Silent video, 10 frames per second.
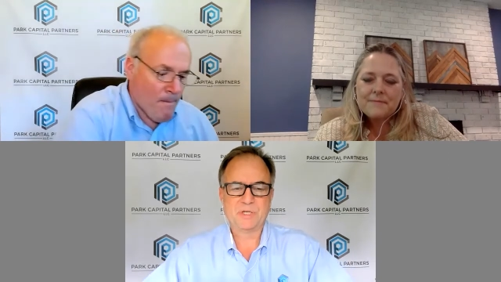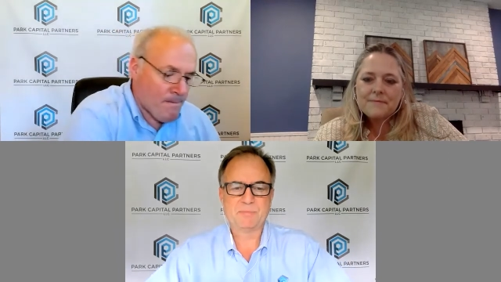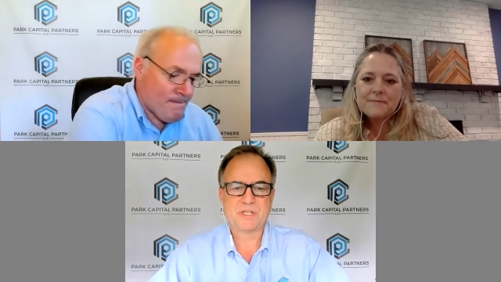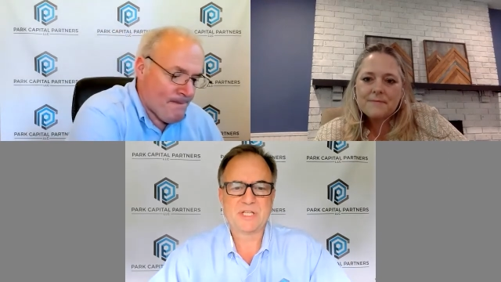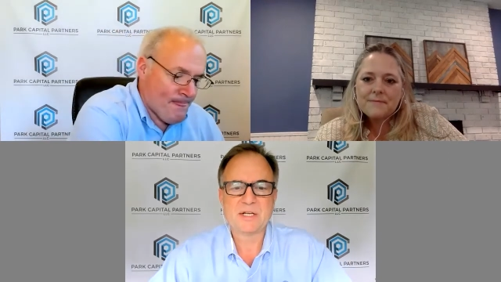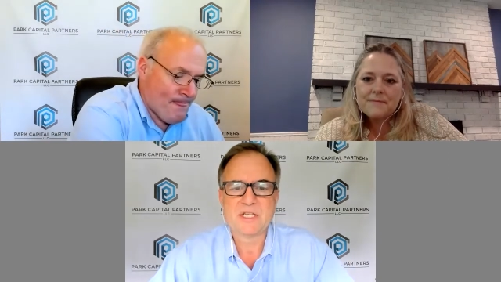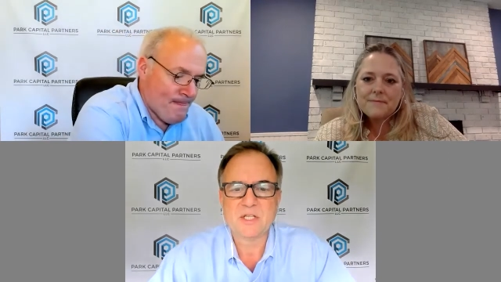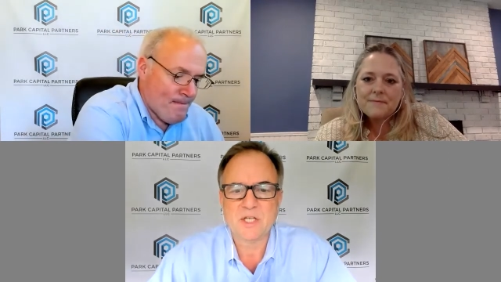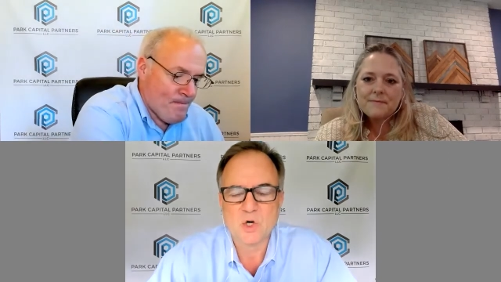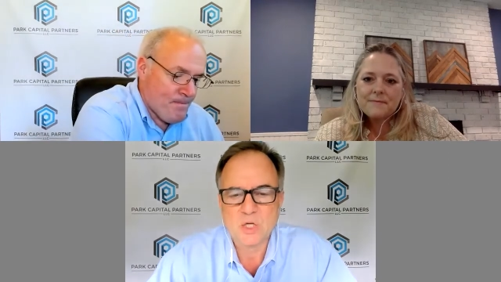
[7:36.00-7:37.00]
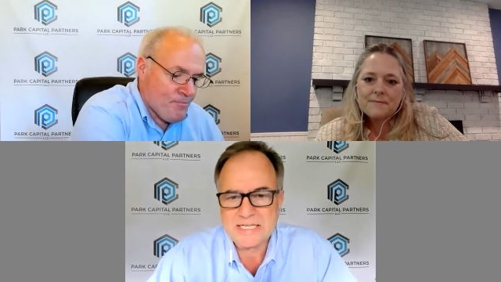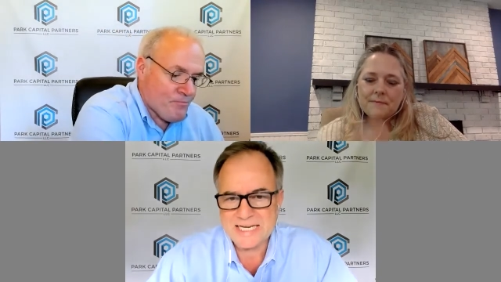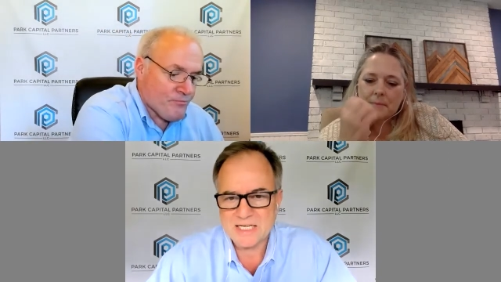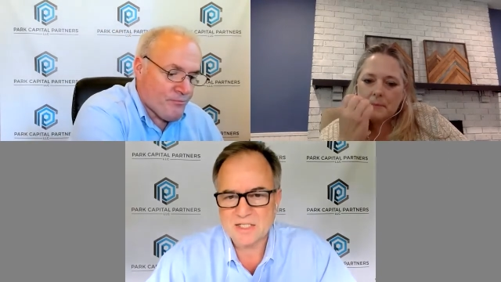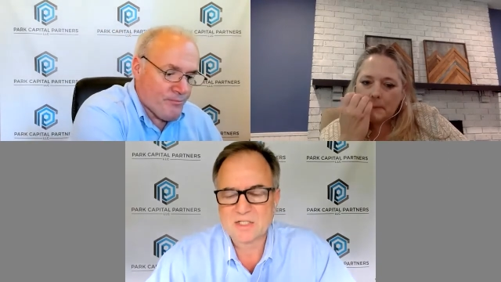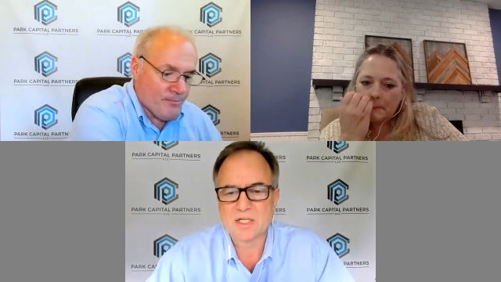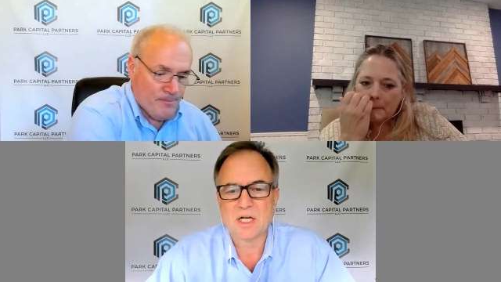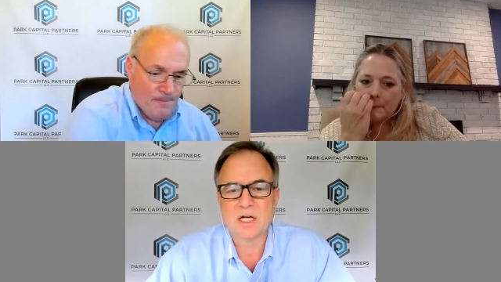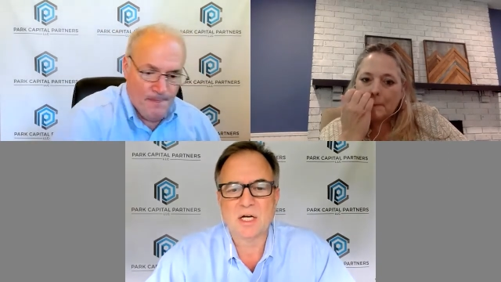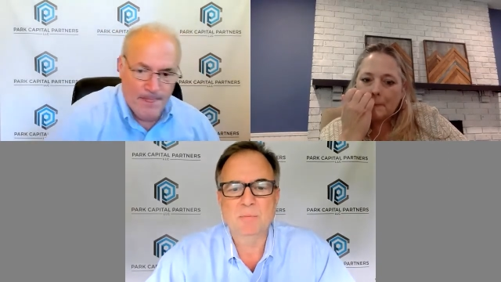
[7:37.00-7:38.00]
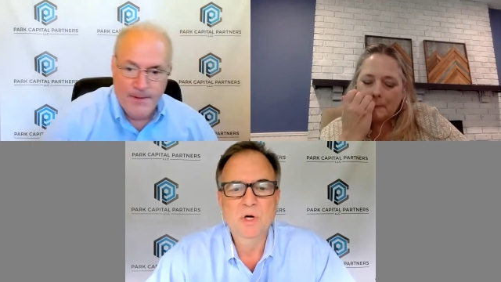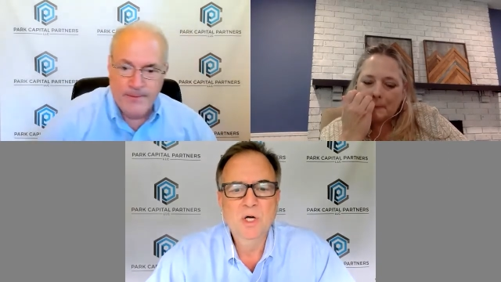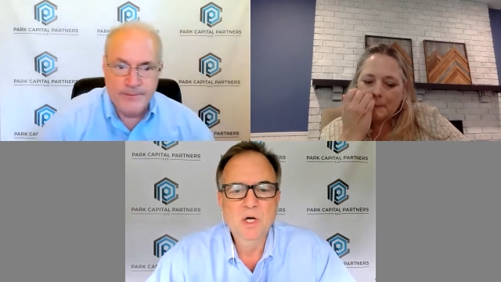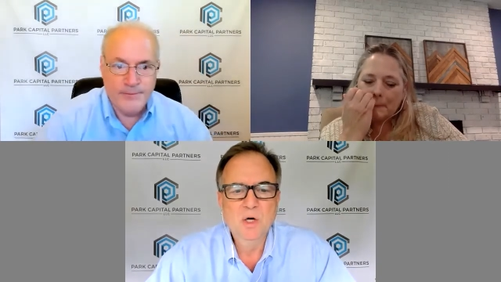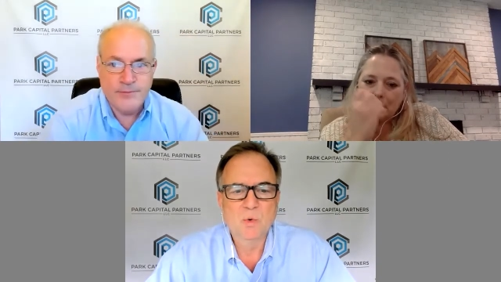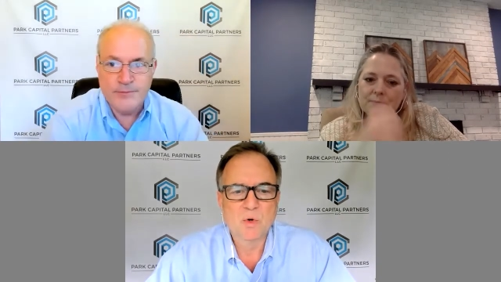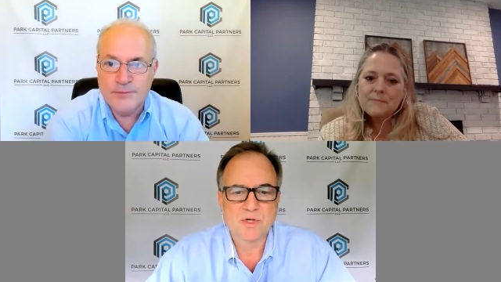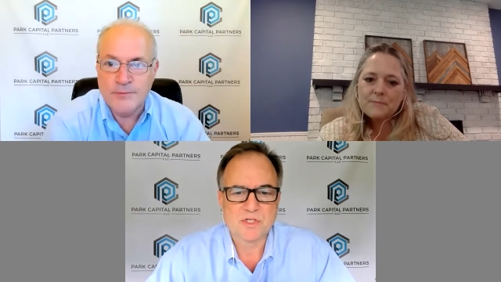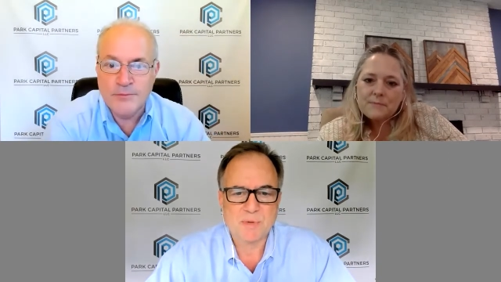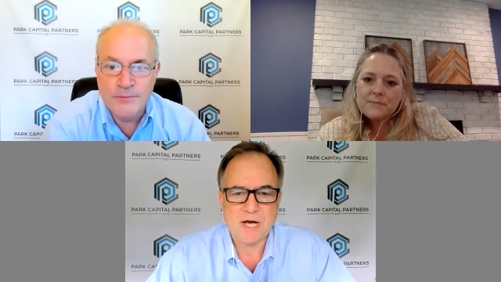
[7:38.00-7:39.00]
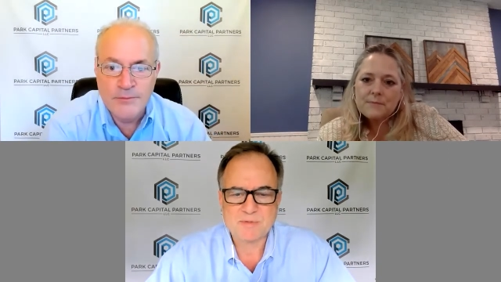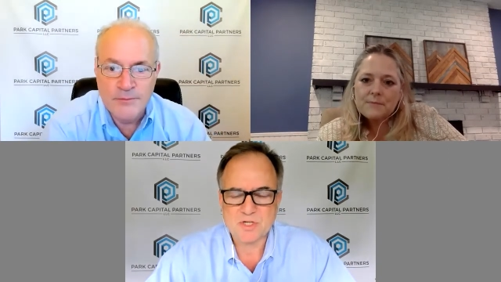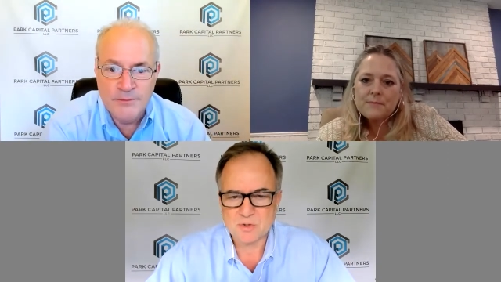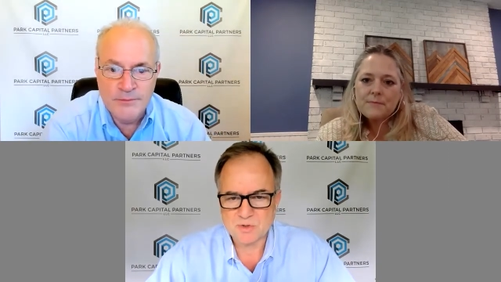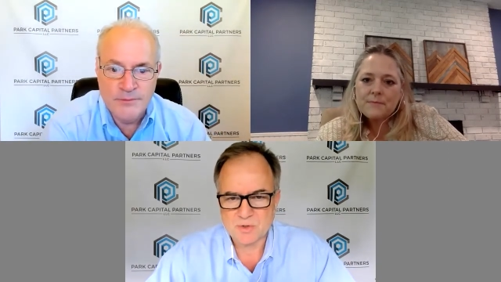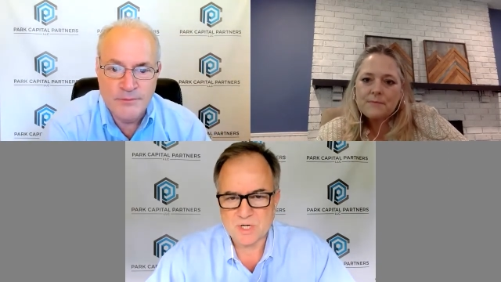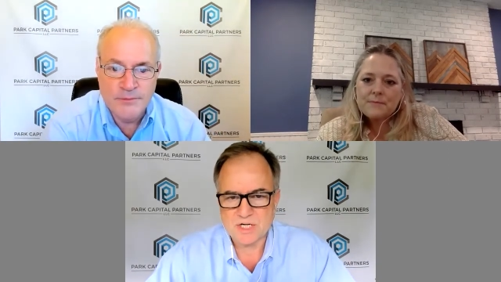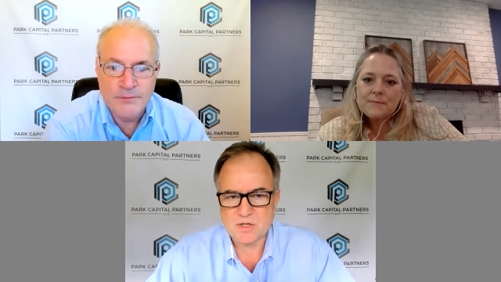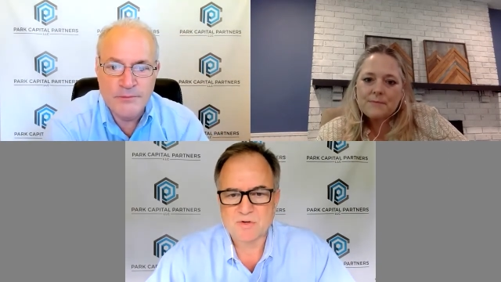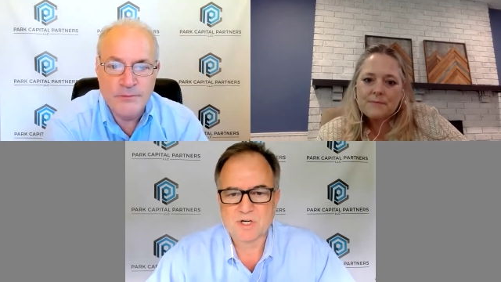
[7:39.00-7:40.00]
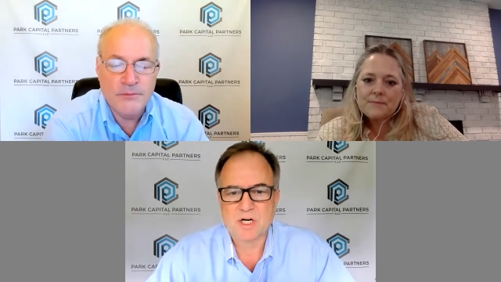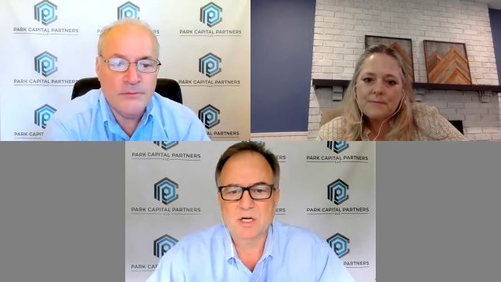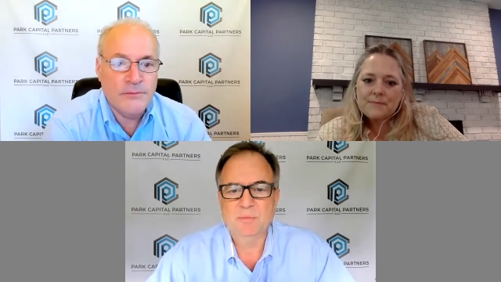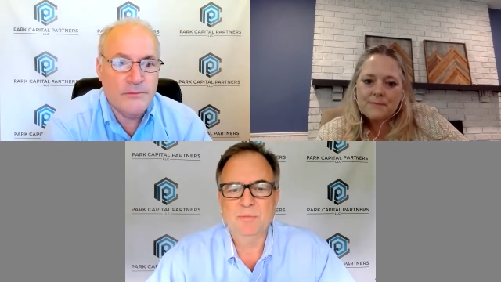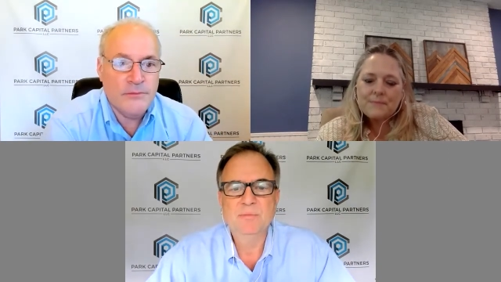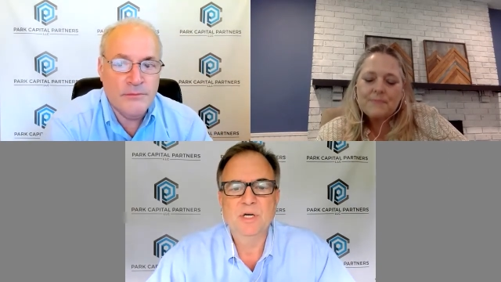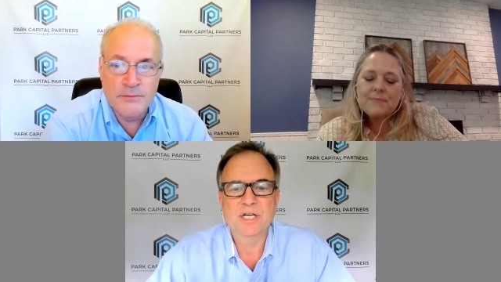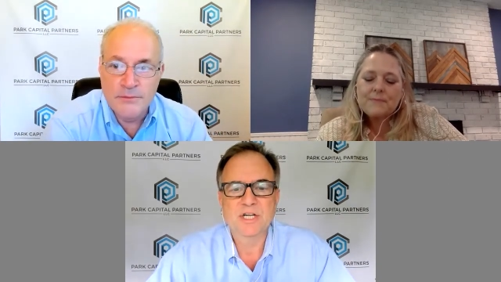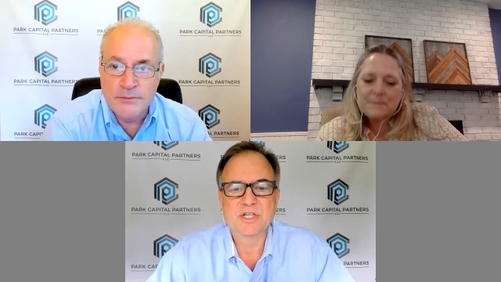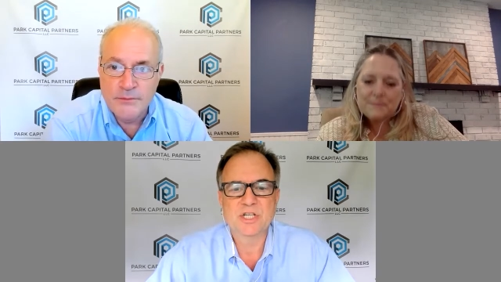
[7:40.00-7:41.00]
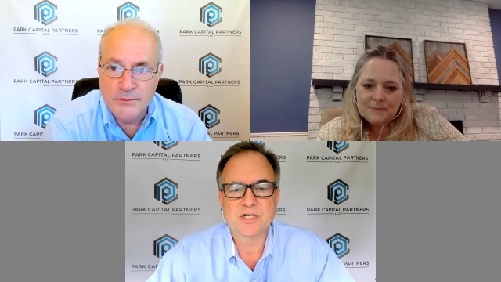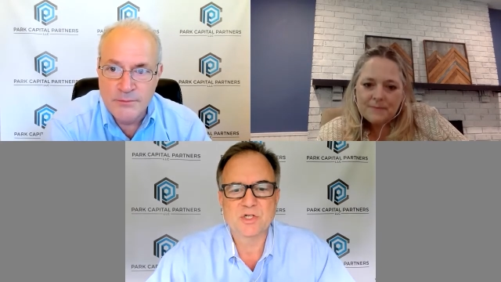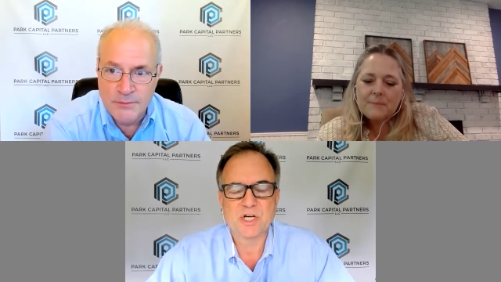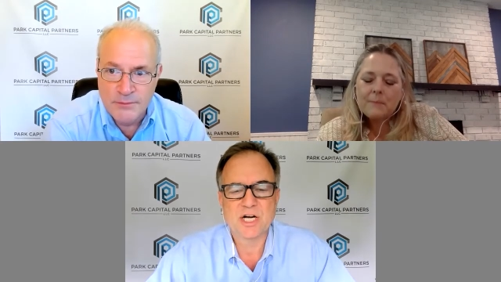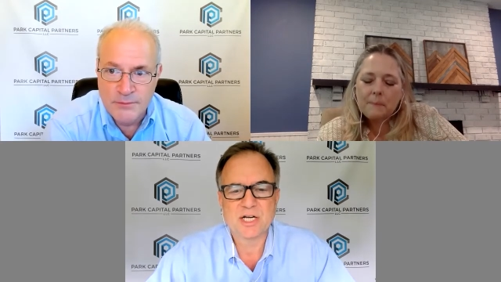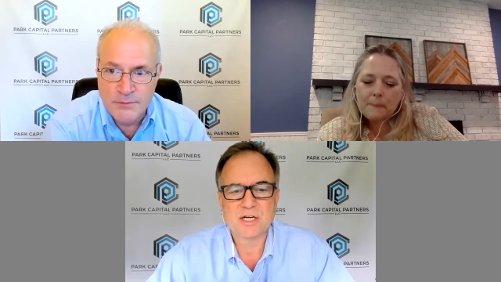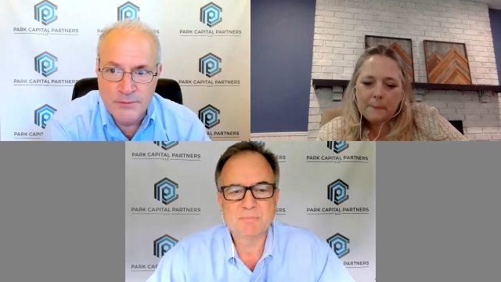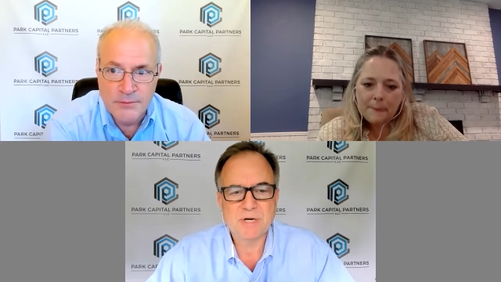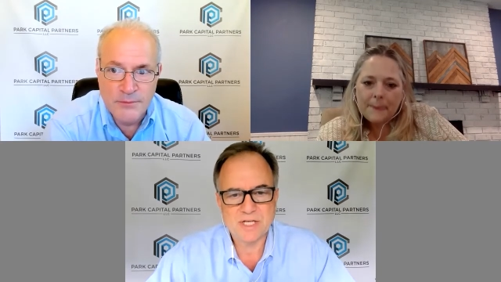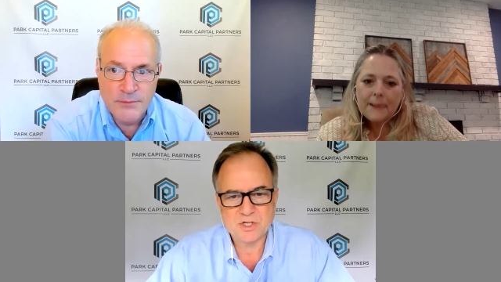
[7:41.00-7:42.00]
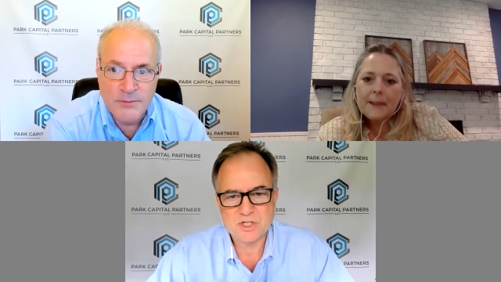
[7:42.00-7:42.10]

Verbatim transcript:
Speaker 1: but but think to the early days. Um, mm-hmm. Were there some obstacles you had to overcome initially as you kind of made that